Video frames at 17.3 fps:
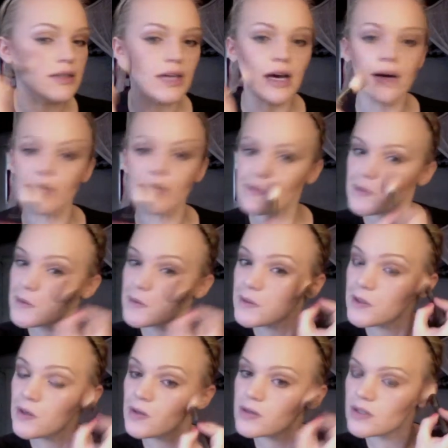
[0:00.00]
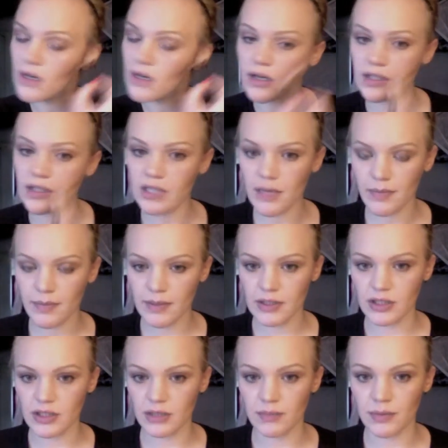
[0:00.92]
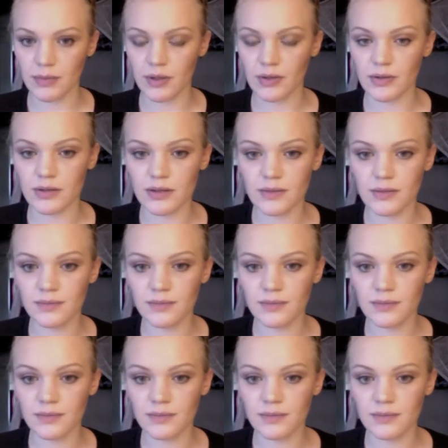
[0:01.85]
out so it goes on top of my cheekbones,